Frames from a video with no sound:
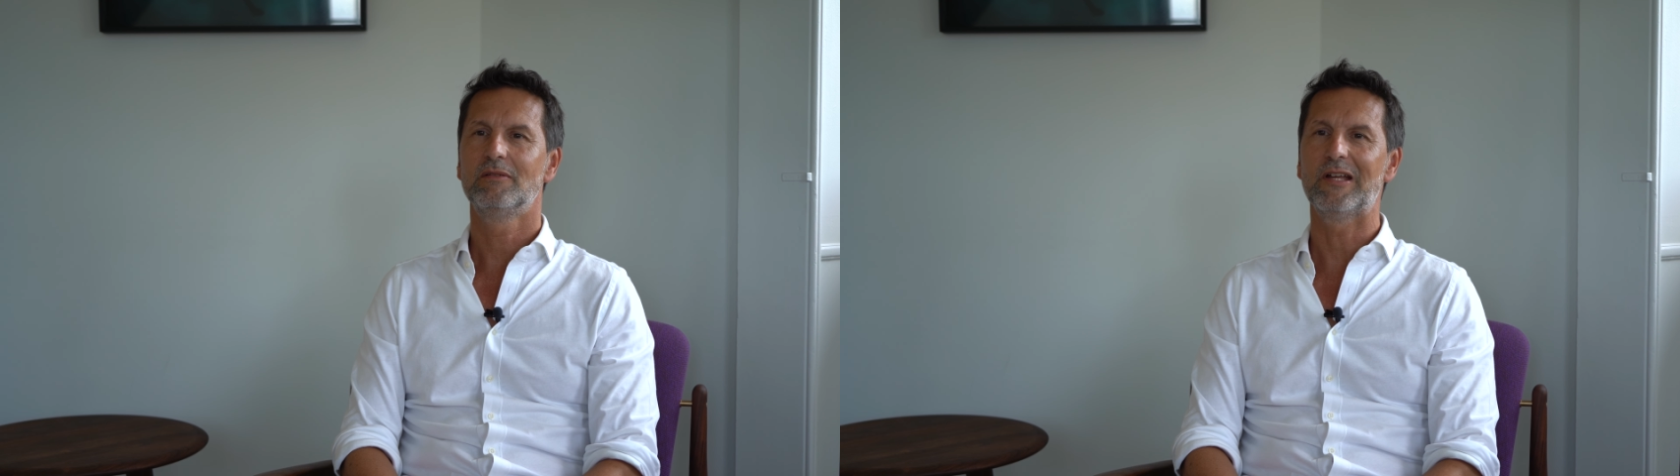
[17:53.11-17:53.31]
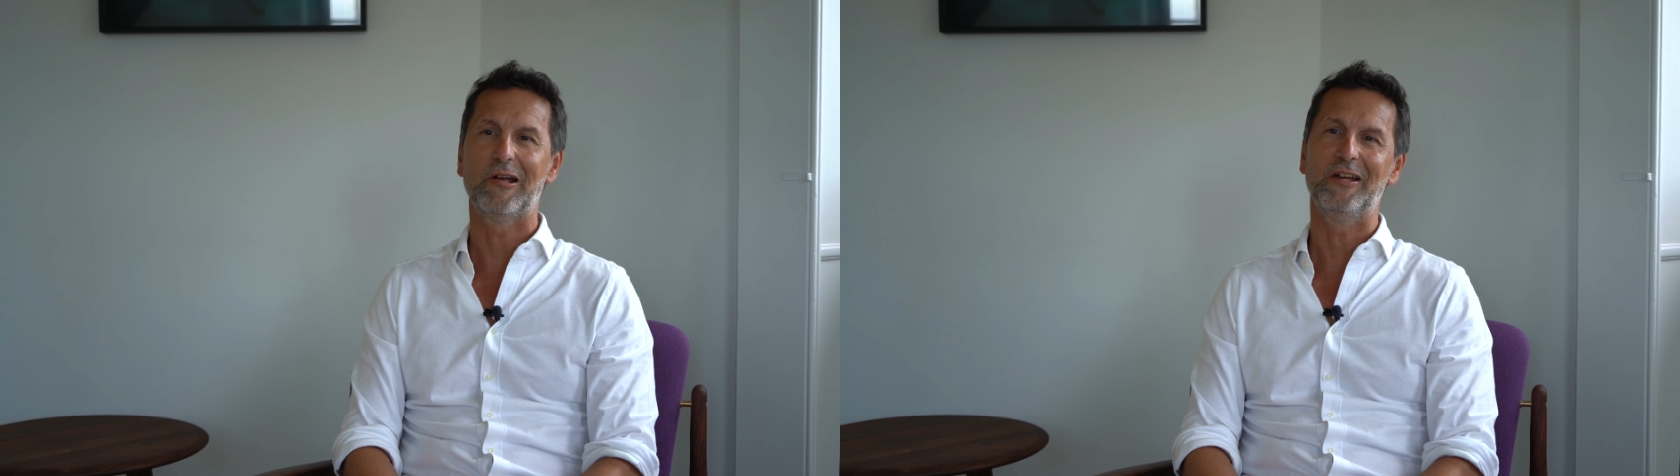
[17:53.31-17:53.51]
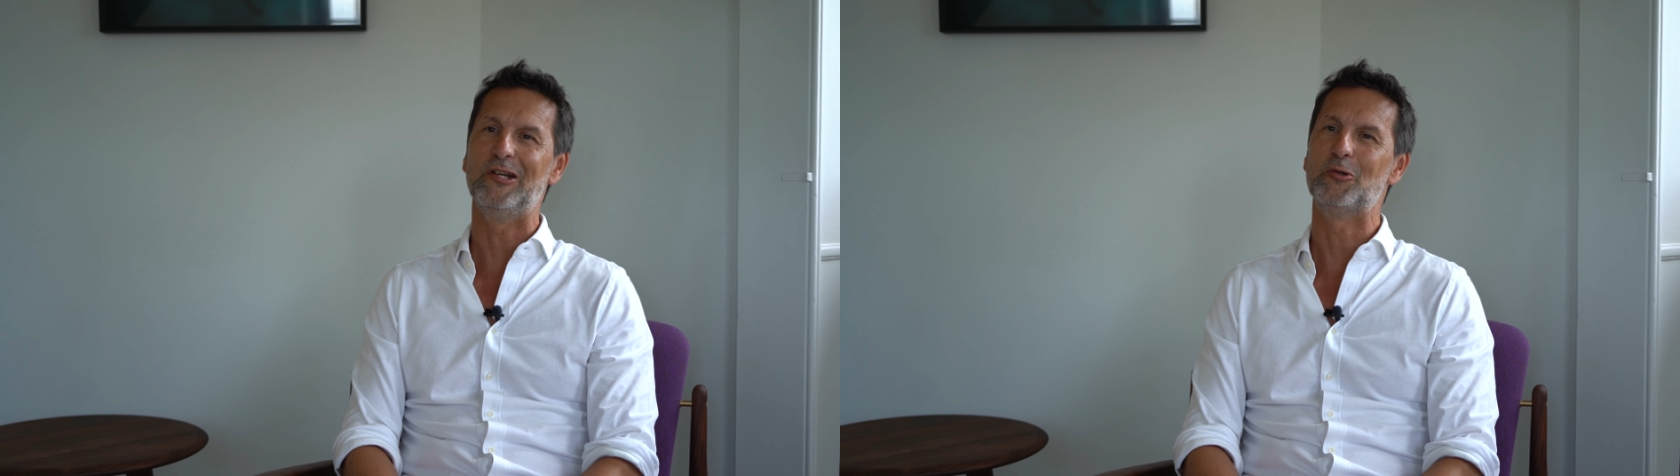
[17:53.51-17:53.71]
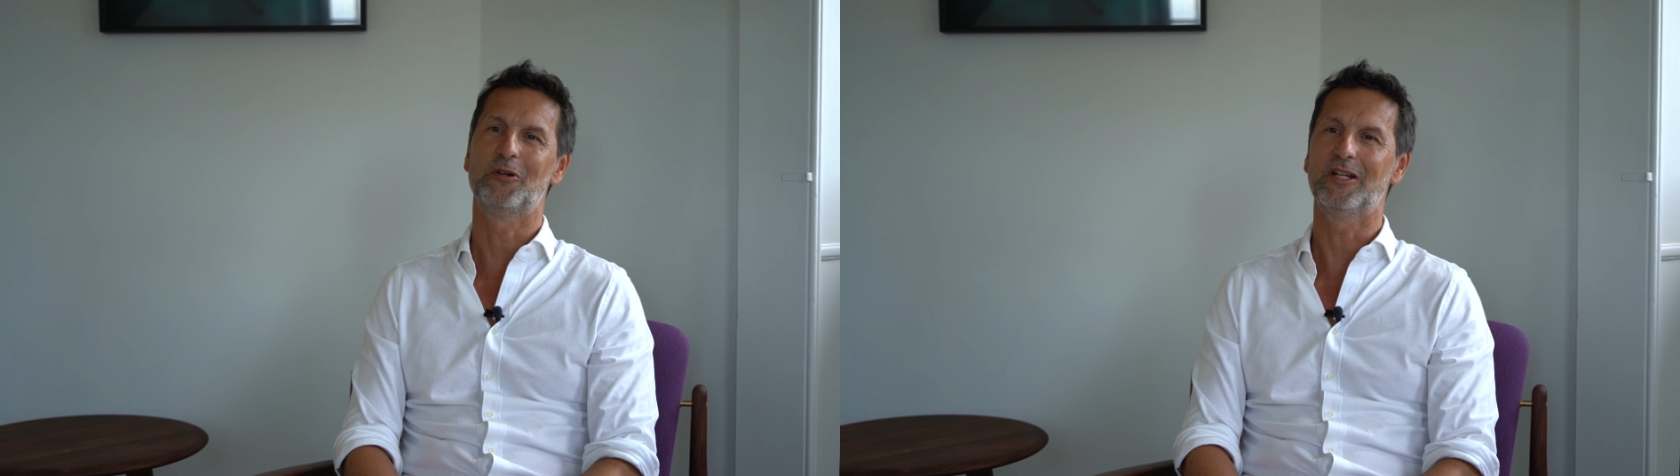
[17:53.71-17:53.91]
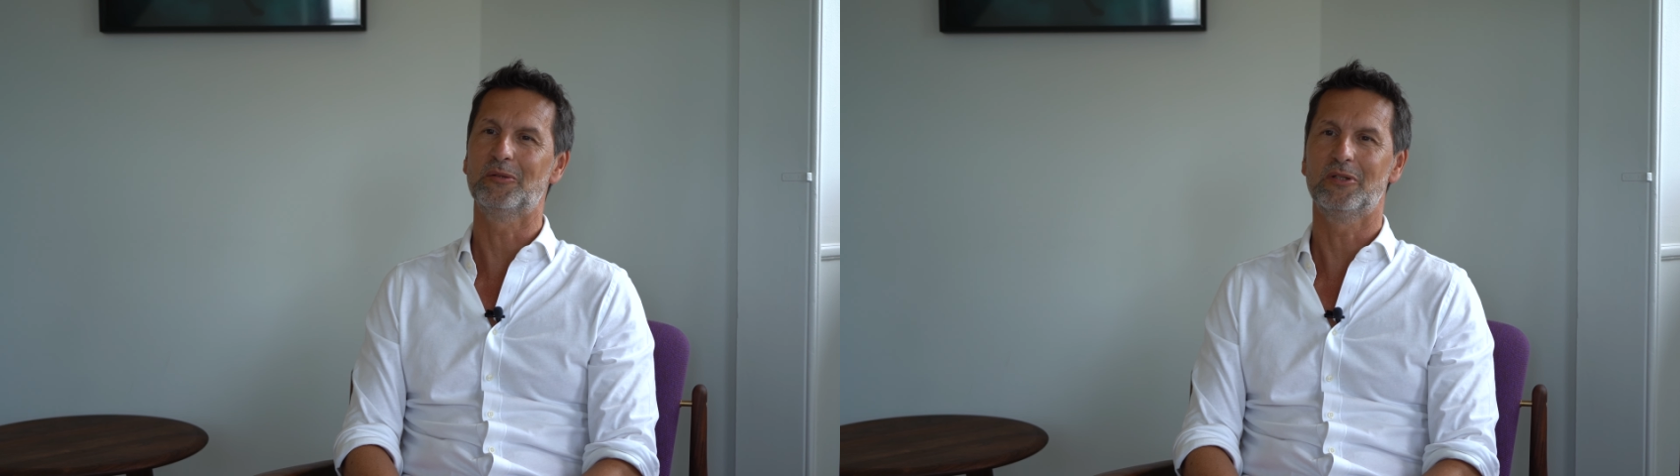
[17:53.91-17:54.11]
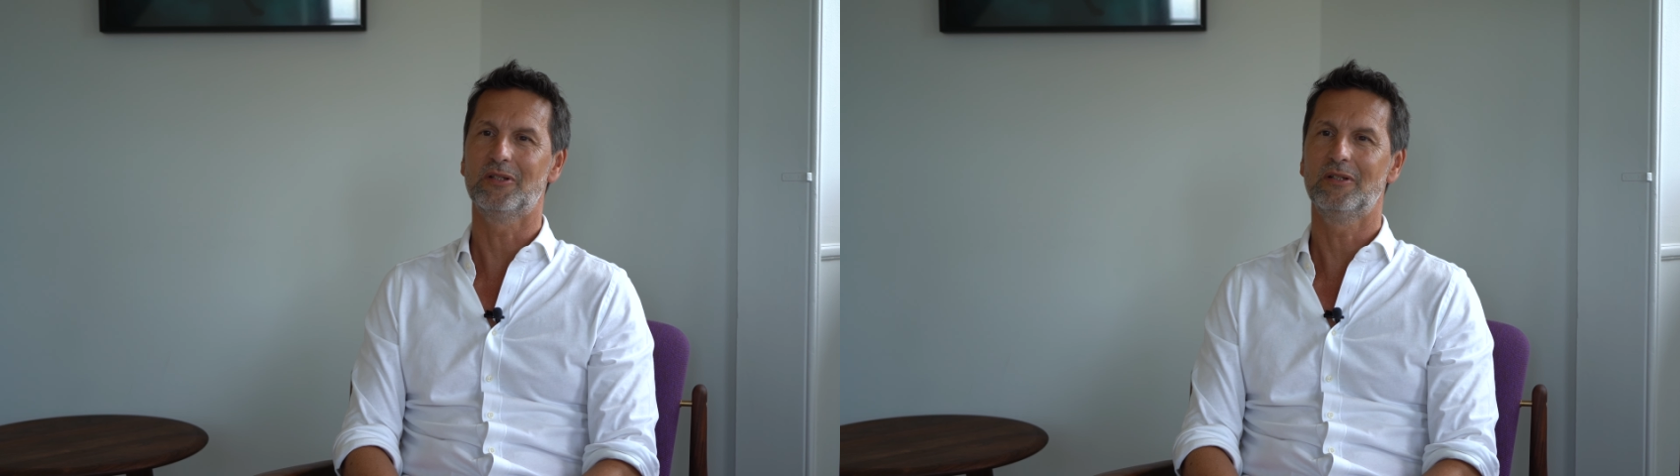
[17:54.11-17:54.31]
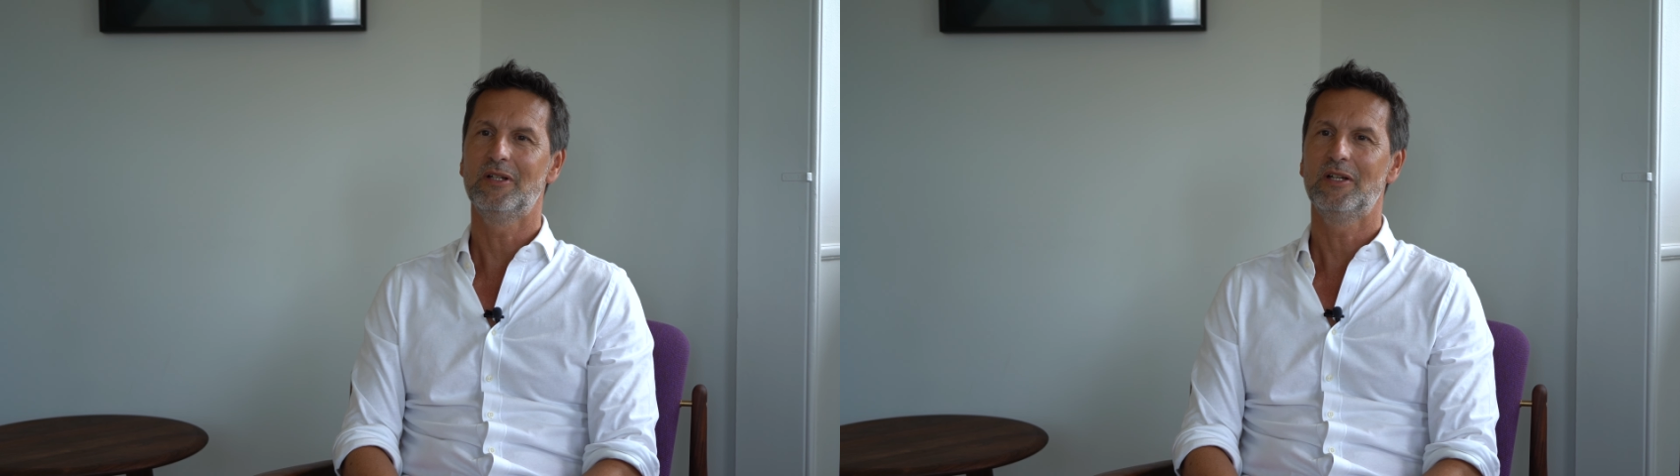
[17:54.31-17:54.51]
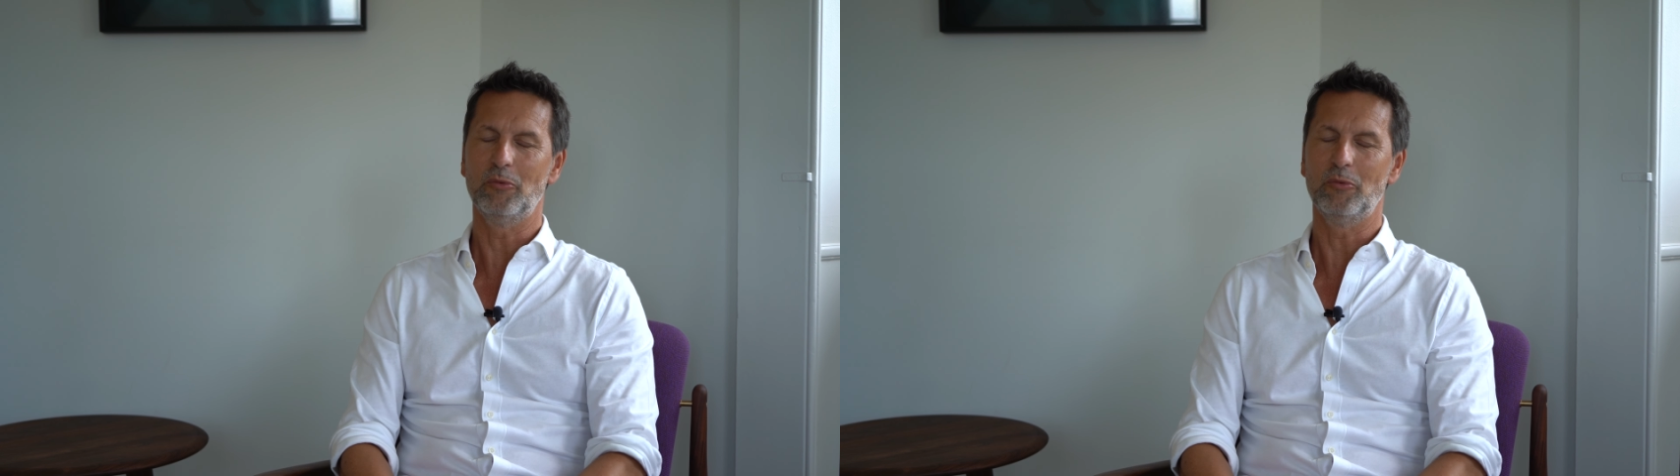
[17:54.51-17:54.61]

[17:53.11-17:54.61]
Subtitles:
They're incredible.